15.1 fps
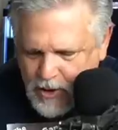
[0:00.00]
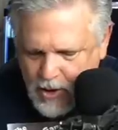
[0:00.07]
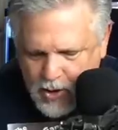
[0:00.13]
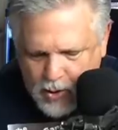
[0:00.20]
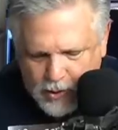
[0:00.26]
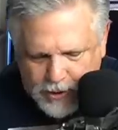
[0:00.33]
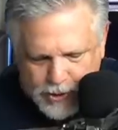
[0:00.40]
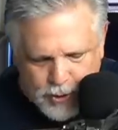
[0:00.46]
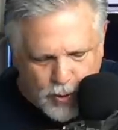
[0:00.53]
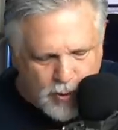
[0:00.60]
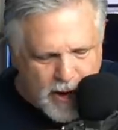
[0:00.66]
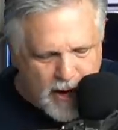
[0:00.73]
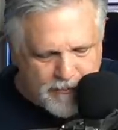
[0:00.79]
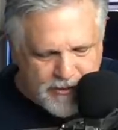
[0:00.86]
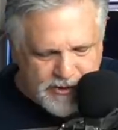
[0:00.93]
Only 2
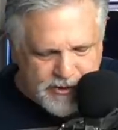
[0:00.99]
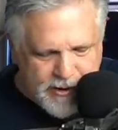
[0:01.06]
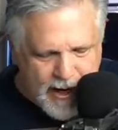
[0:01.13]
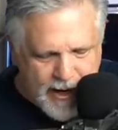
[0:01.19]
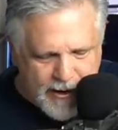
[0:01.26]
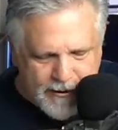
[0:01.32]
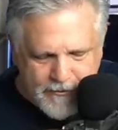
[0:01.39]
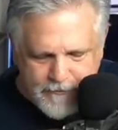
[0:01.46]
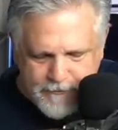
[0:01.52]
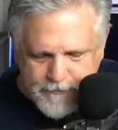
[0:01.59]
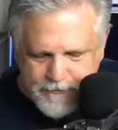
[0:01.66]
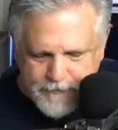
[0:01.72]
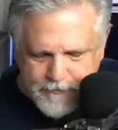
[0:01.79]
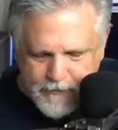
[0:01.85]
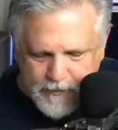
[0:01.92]
guppies died.
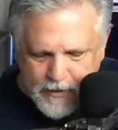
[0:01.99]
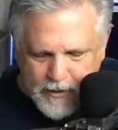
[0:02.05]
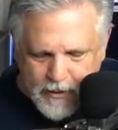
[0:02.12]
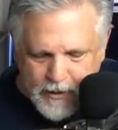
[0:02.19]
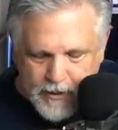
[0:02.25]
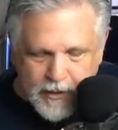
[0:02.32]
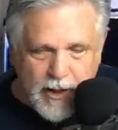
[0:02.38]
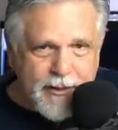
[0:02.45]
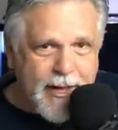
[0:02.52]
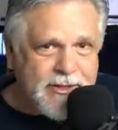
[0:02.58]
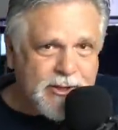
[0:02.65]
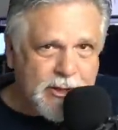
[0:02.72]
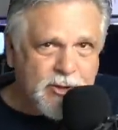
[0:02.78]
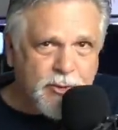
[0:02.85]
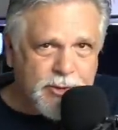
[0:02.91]
Now that's
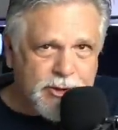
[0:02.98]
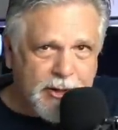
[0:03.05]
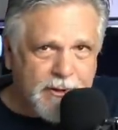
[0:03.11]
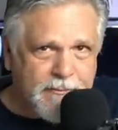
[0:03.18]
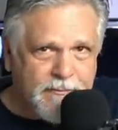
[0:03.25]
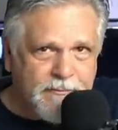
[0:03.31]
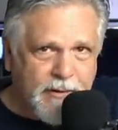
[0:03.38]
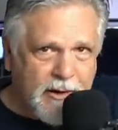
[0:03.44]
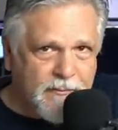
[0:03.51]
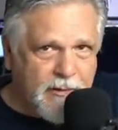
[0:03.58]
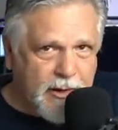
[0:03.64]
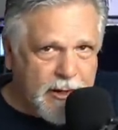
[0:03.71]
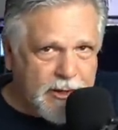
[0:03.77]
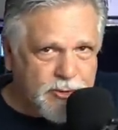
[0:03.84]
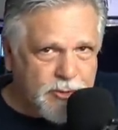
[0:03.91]
interesting, very,
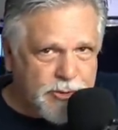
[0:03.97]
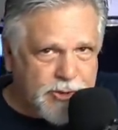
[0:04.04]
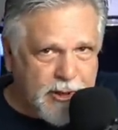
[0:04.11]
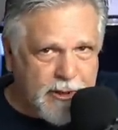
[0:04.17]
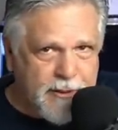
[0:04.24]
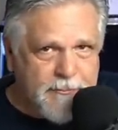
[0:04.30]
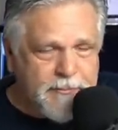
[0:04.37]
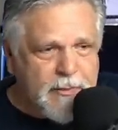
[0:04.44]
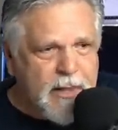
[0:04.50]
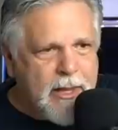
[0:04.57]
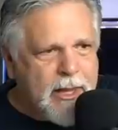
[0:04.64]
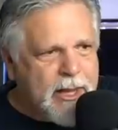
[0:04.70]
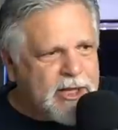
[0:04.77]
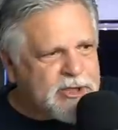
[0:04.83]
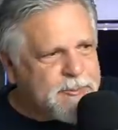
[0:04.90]
very interesting,
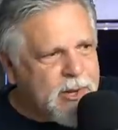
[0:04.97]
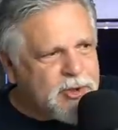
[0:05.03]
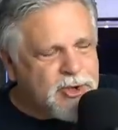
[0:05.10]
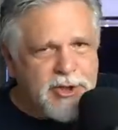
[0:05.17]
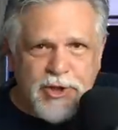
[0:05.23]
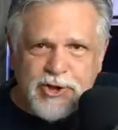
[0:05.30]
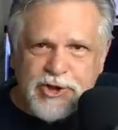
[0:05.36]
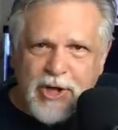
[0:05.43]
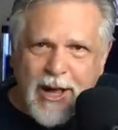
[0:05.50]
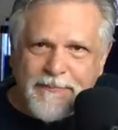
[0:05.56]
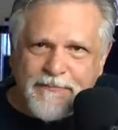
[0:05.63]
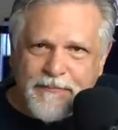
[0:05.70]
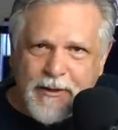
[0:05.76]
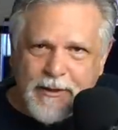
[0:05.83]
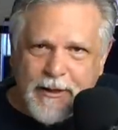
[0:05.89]
especially the
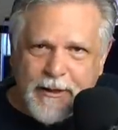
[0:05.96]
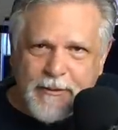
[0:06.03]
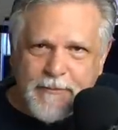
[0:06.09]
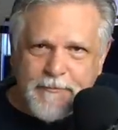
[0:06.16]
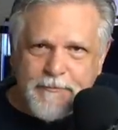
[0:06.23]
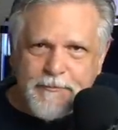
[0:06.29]
stop feeding.